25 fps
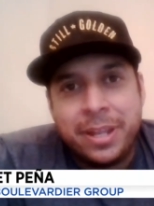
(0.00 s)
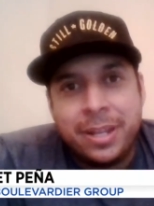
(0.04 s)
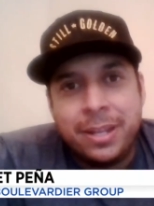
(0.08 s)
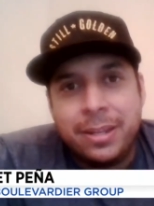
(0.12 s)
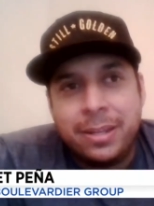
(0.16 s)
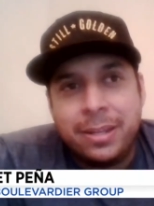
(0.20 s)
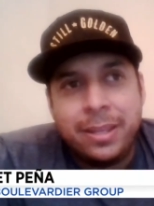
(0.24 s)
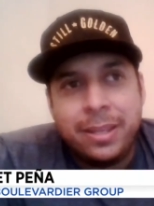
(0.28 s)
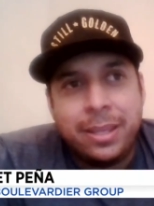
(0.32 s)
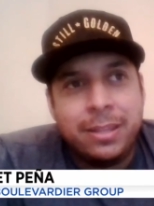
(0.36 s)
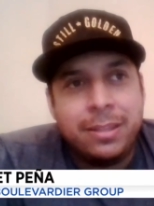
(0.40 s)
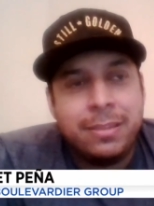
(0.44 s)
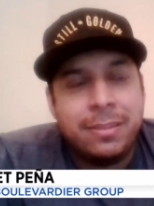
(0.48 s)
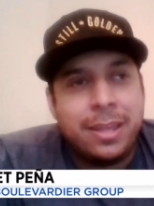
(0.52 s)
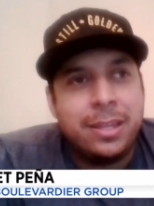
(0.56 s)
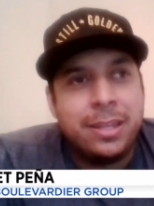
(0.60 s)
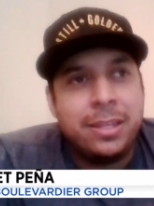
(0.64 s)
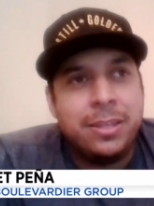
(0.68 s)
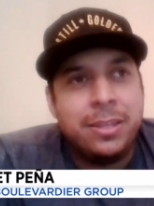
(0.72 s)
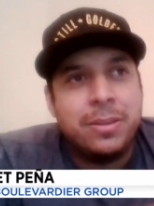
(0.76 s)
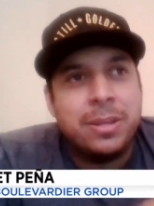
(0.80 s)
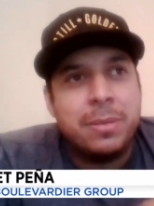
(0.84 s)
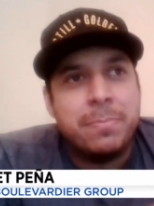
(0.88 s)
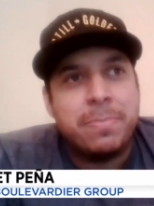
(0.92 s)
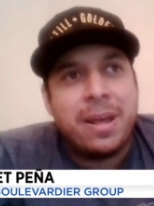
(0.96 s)
And
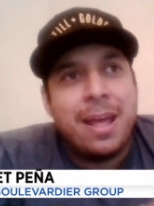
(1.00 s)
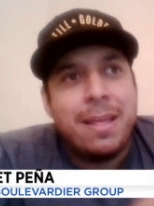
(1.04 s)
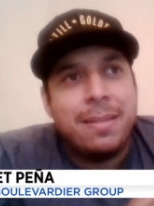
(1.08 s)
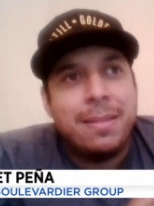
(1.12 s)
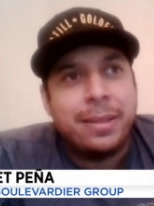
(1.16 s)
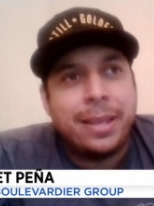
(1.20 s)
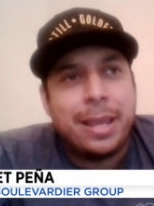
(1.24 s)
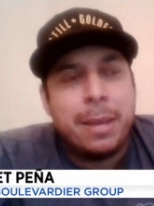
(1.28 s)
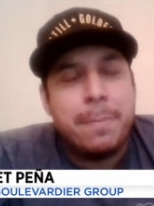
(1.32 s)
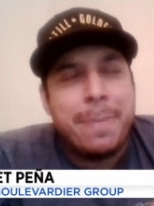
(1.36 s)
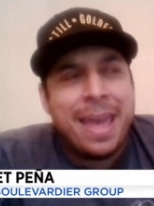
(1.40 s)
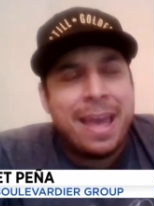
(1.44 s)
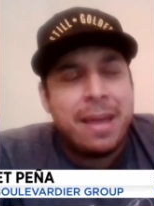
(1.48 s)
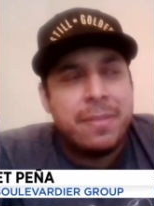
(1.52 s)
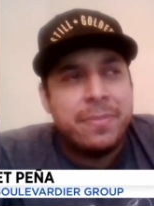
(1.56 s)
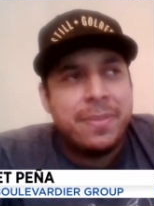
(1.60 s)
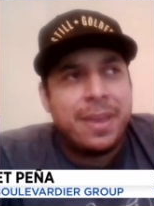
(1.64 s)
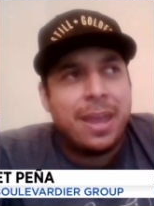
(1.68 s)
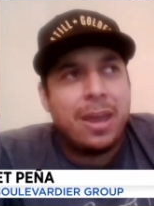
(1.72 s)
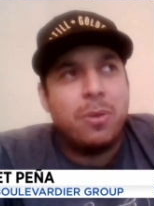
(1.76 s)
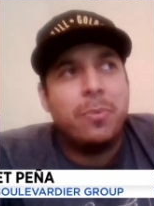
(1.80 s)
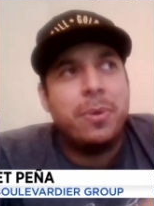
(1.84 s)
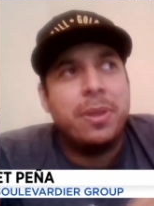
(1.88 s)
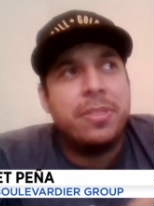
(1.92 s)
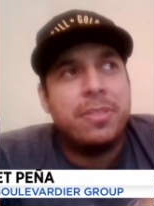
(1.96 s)
you compound
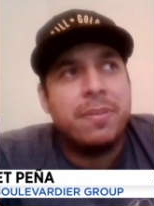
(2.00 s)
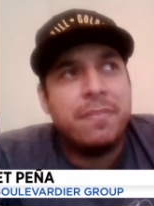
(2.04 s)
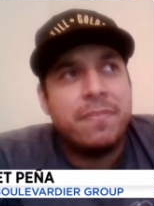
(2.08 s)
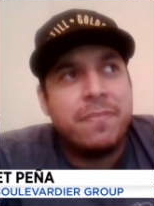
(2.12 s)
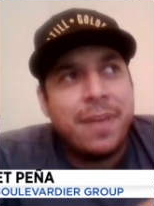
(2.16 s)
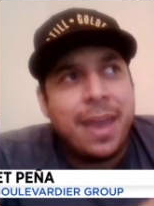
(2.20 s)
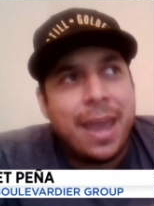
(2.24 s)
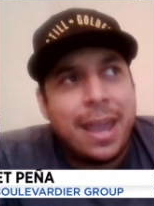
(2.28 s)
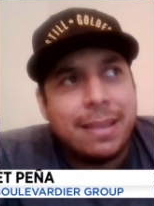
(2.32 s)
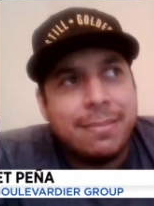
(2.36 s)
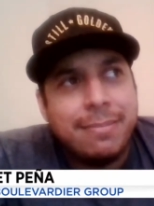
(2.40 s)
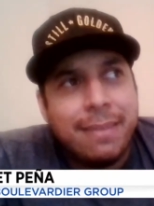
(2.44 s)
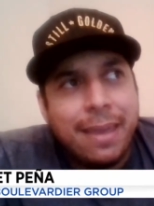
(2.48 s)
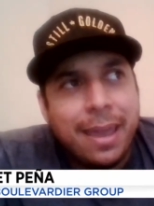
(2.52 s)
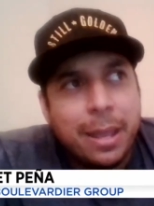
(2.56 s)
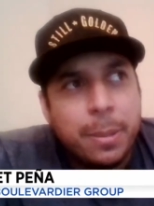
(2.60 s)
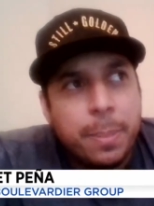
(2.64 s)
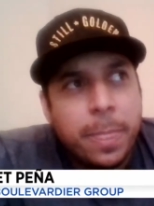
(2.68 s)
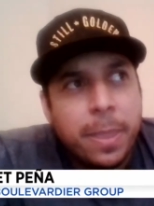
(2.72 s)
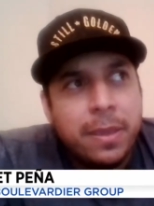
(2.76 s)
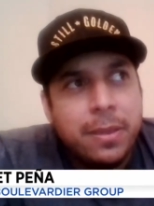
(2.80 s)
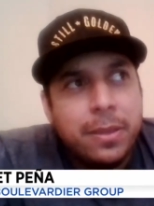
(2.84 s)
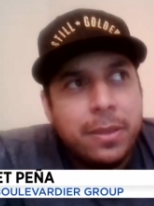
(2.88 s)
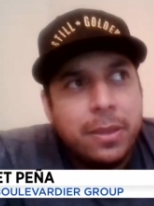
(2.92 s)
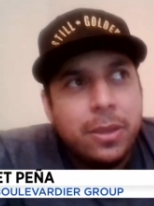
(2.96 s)
that with the fact
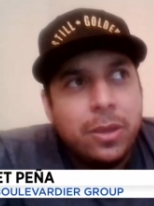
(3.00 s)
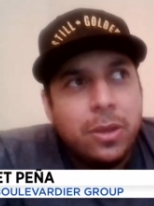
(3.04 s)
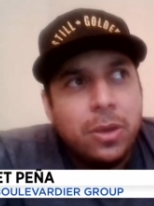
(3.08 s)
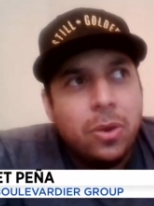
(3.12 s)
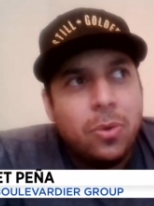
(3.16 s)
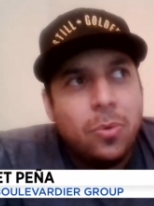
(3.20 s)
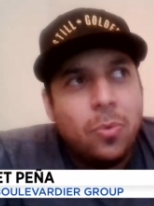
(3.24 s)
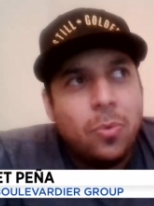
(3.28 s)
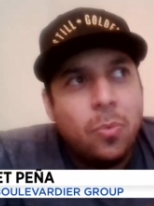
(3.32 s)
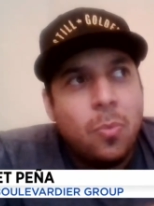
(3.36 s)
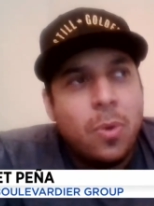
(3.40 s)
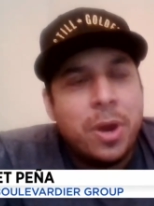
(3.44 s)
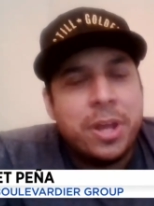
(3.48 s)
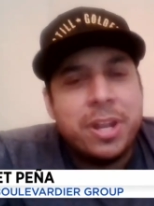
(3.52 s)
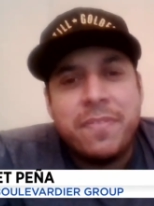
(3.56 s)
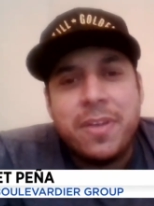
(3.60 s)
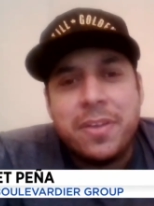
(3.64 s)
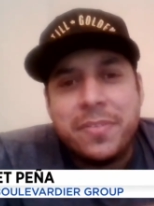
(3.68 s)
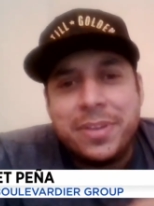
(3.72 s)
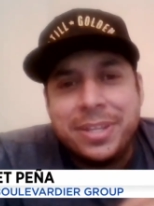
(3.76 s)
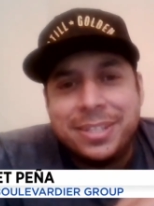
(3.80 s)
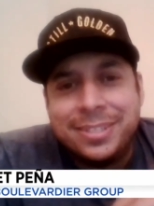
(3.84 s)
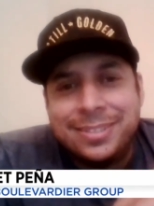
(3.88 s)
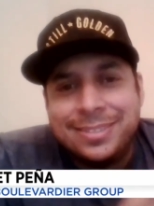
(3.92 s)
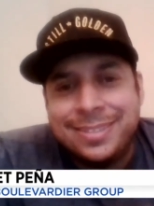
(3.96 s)
that one of
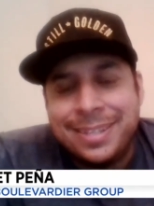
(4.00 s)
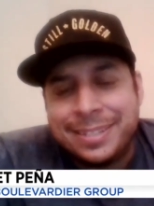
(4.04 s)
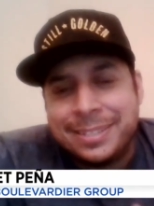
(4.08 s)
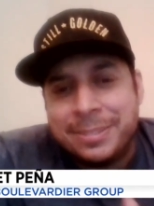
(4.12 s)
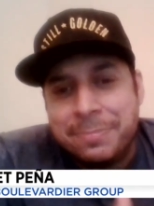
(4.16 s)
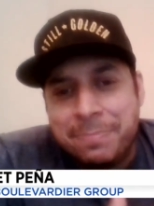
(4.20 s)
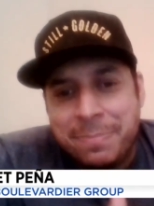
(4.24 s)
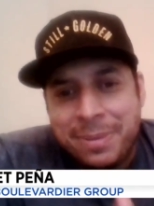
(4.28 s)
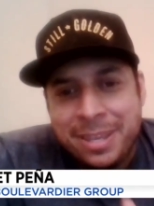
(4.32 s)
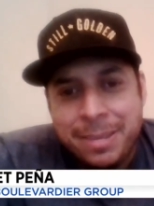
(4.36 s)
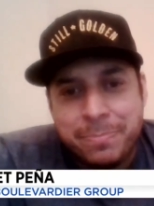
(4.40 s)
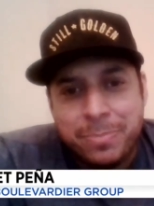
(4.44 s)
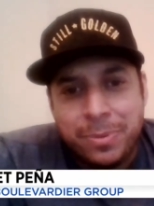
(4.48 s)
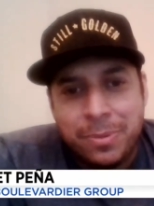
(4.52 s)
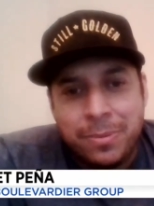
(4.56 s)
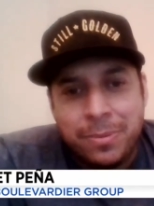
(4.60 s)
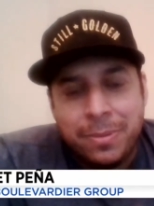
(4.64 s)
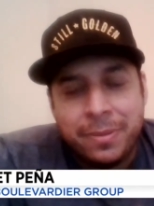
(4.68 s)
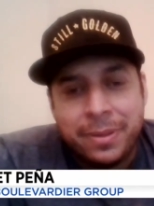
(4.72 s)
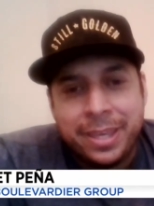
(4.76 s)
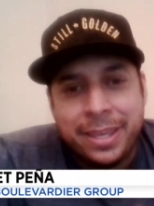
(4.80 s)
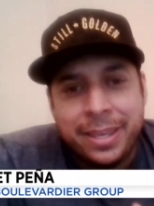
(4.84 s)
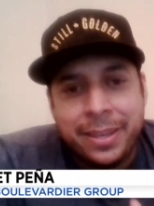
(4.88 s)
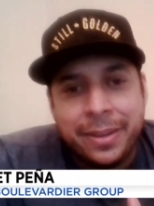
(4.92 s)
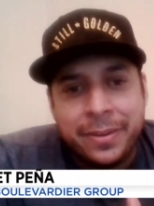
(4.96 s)
every six
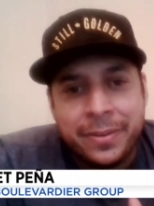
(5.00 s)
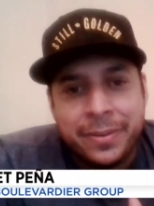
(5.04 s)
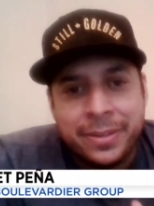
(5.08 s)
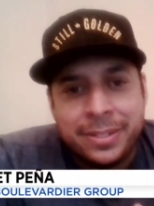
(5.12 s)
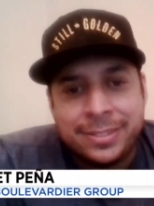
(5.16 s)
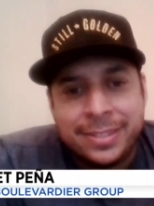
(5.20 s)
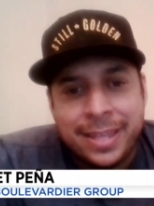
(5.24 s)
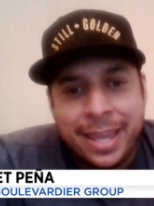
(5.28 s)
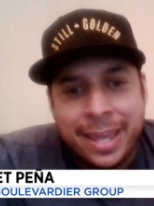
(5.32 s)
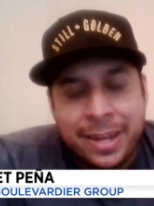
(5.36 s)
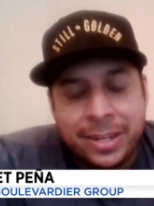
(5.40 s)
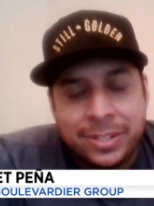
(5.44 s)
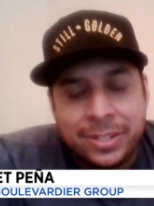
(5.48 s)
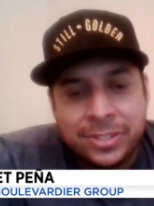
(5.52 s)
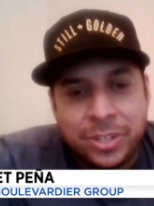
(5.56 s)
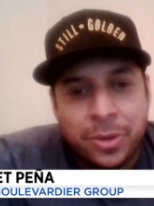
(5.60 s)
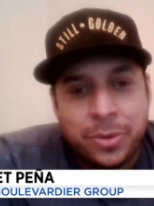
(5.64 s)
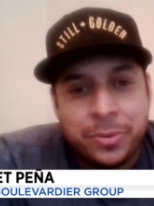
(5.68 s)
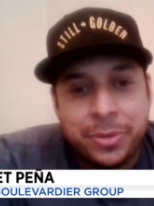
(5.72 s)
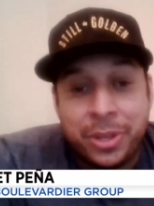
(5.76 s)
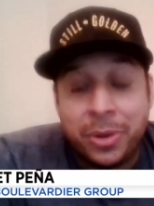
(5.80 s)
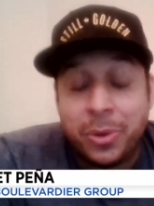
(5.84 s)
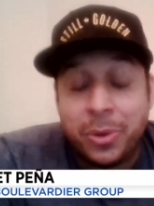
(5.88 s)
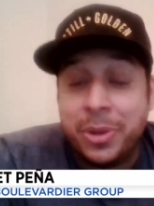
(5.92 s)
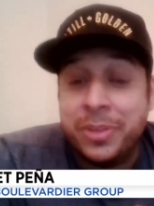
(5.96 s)
people here in San
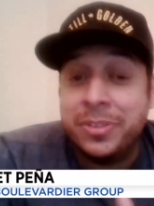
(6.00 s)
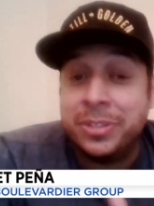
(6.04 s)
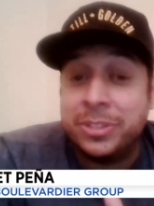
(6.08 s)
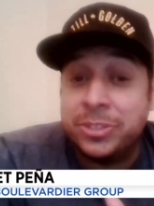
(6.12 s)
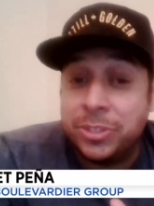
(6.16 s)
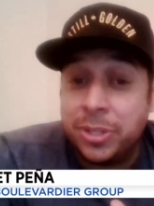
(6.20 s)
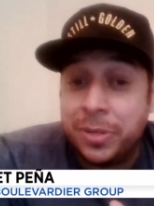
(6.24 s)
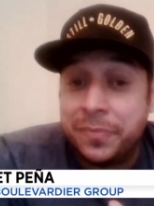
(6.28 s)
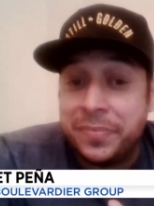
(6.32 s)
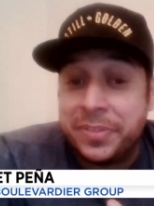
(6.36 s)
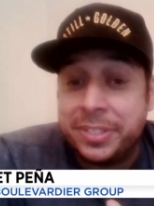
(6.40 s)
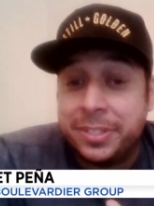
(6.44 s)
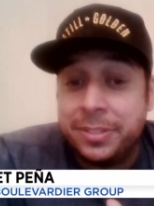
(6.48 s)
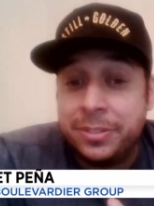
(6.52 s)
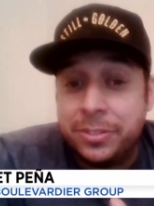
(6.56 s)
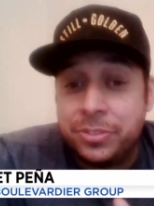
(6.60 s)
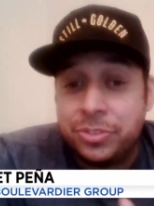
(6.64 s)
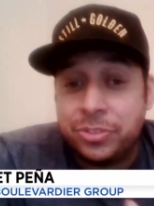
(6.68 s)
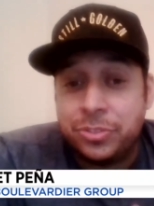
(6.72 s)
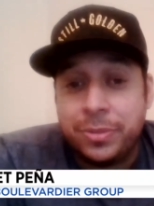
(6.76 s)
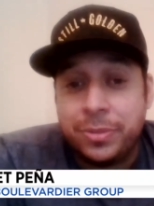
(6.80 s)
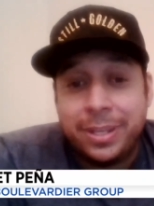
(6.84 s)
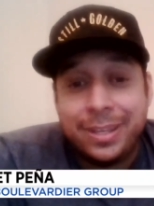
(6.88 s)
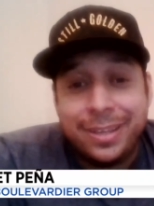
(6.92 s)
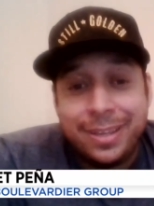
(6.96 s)
Antonio are in the service
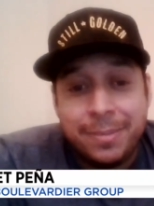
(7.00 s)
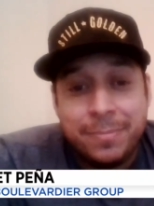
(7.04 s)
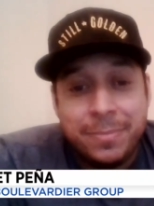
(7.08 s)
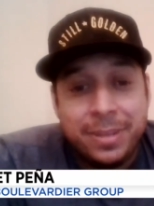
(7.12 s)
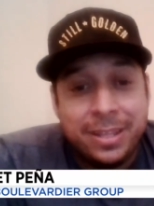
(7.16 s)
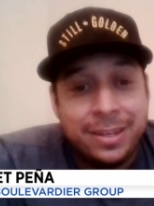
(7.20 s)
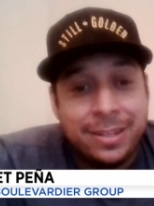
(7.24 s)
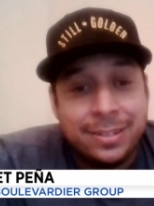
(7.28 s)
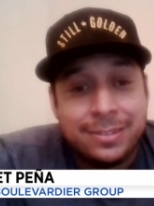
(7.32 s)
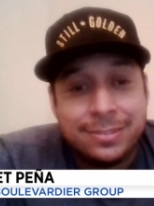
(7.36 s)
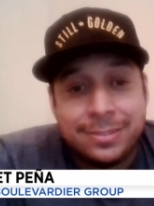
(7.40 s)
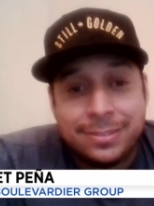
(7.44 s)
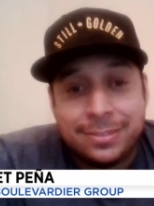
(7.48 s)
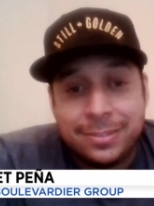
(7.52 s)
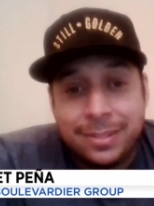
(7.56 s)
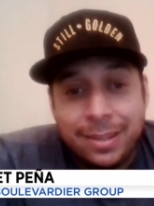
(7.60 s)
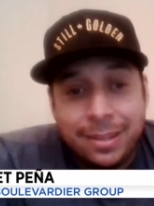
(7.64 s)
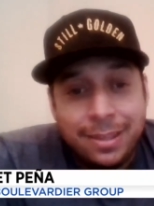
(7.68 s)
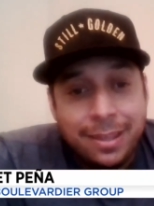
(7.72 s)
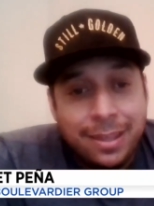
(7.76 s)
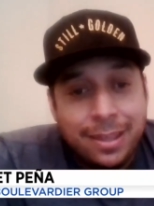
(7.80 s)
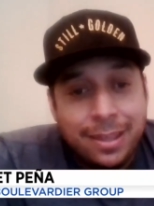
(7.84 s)
industry. I mean, it's